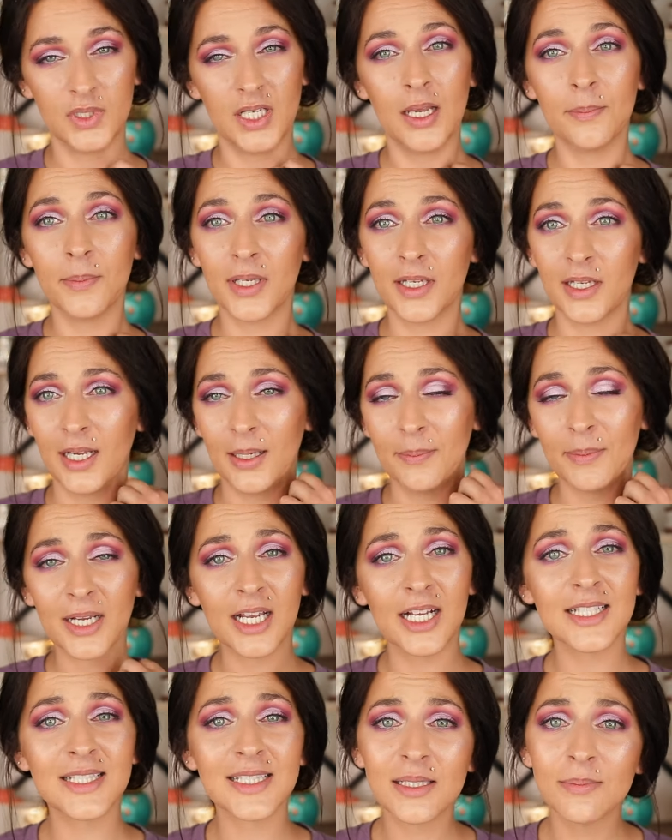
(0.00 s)
I'm a
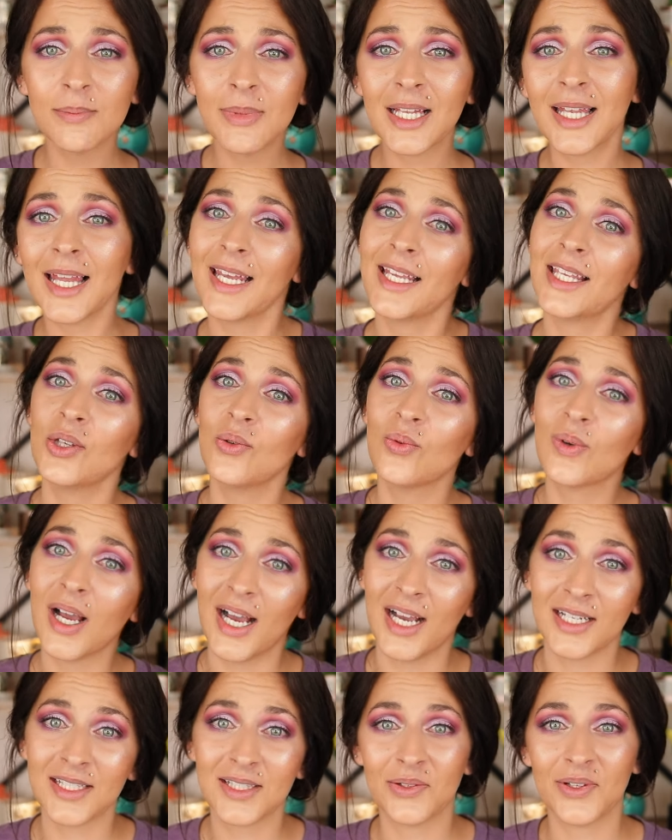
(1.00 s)
customer like you
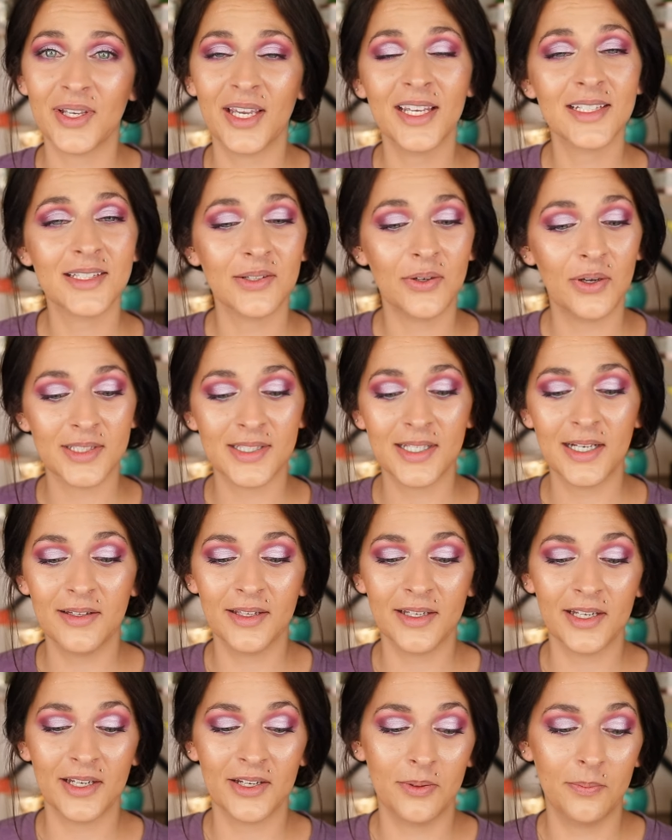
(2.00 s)
guys, okay? So it's not
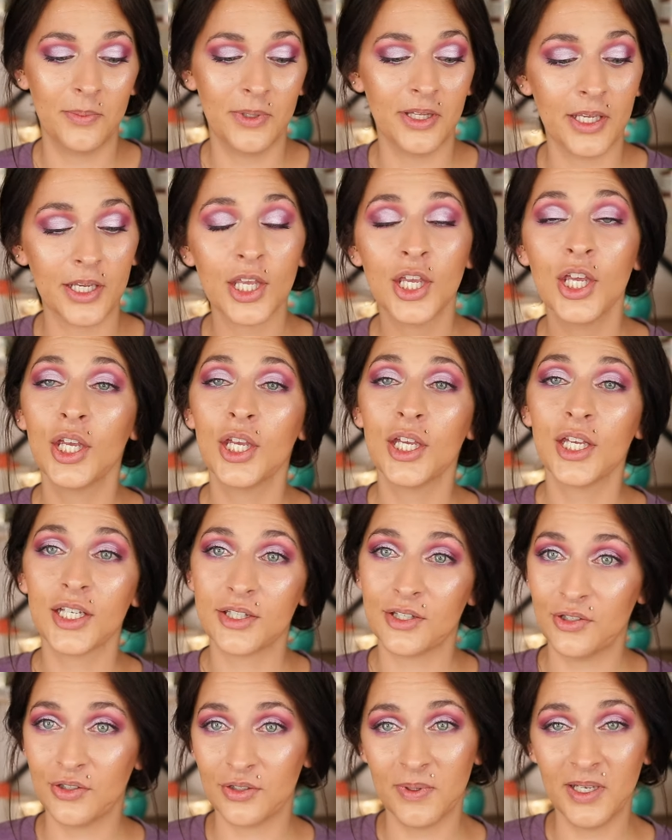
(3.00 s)
like I could be like,
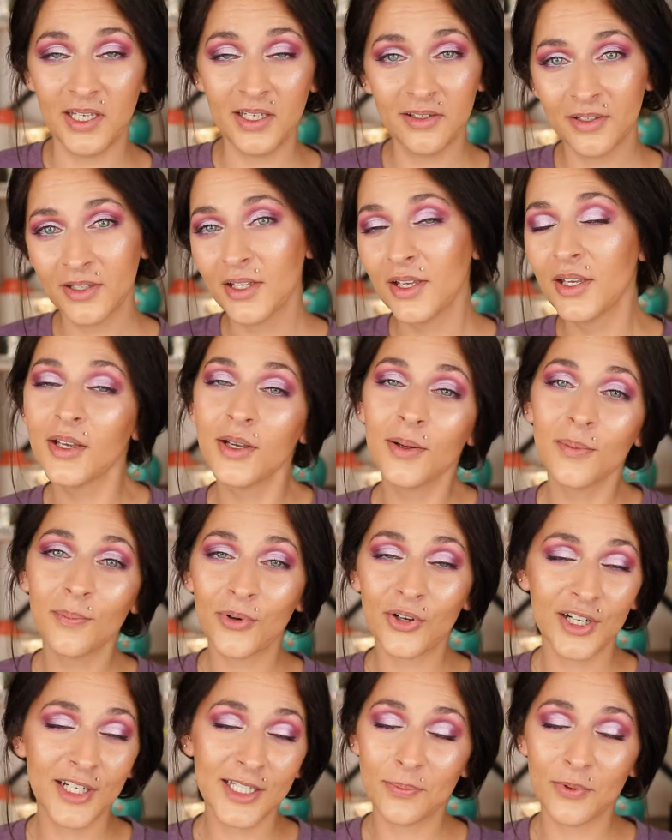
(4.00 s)
excuse me,
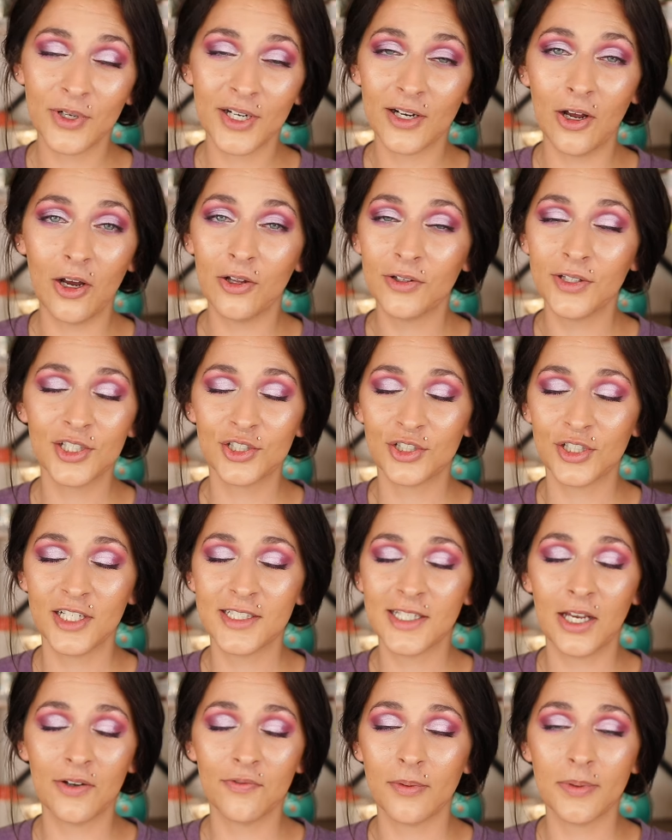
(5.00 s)
please bring all these
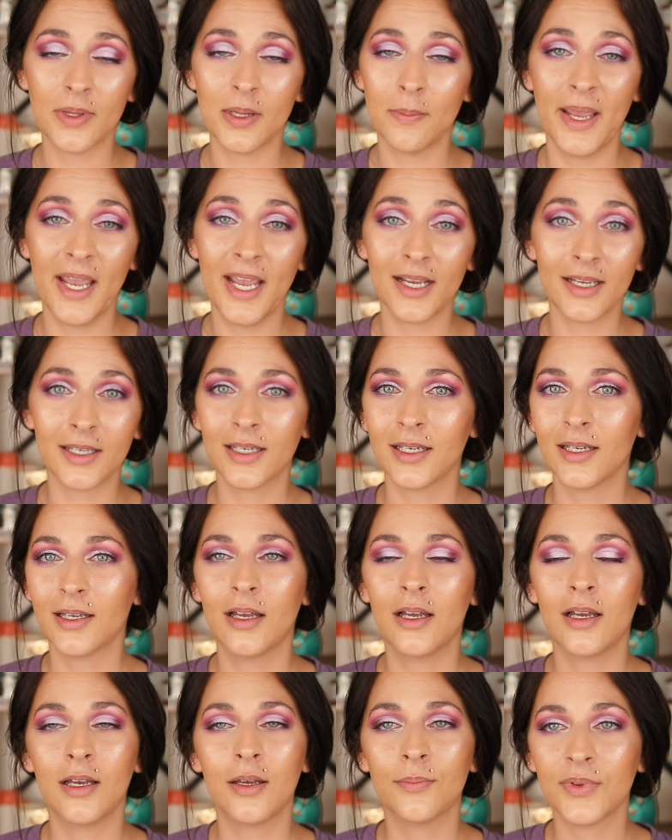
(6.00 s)
shades out from the back.
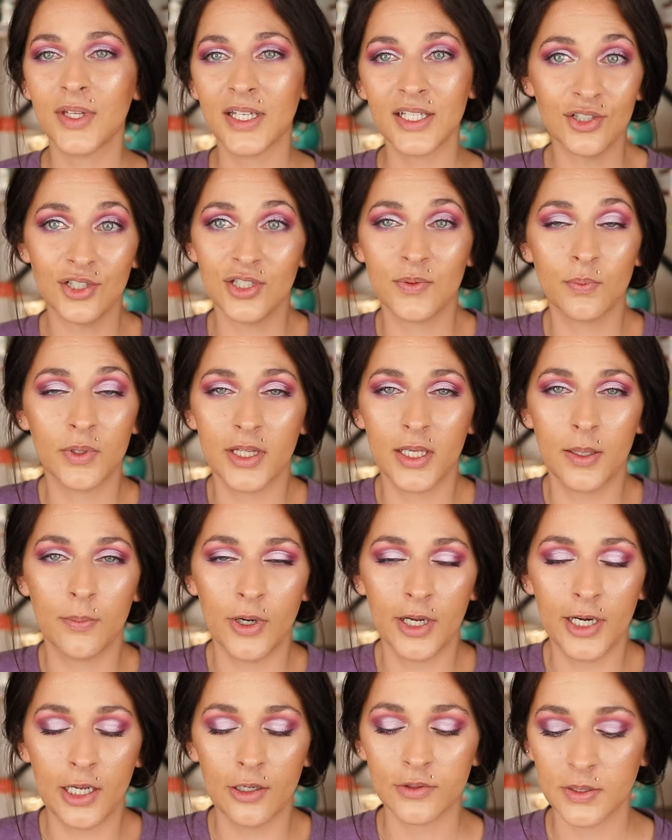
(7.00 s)
That's just what they
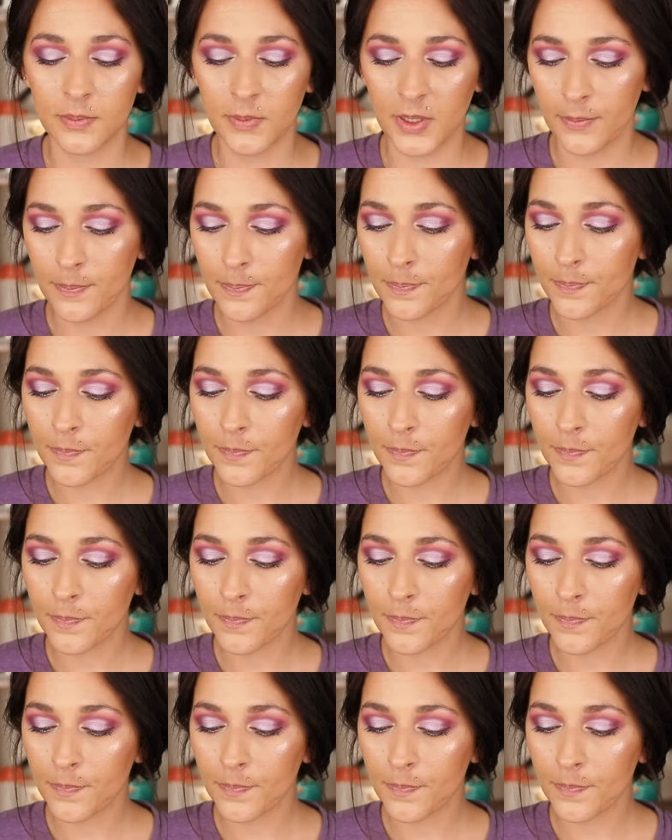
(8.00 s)
brought out to me.